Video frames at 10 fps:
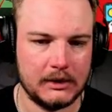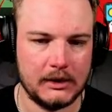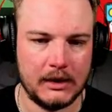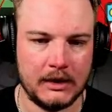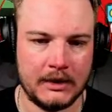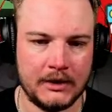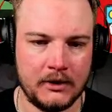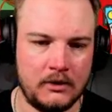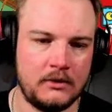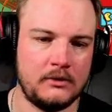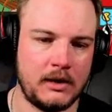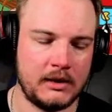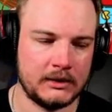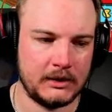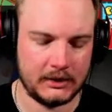And I know I
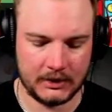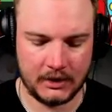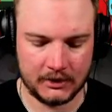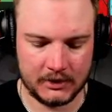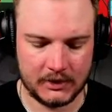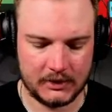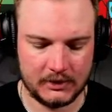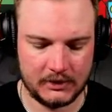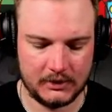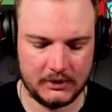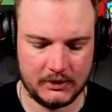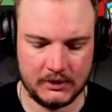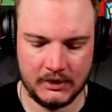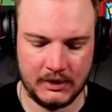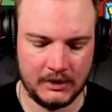can't
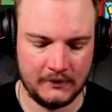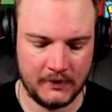leave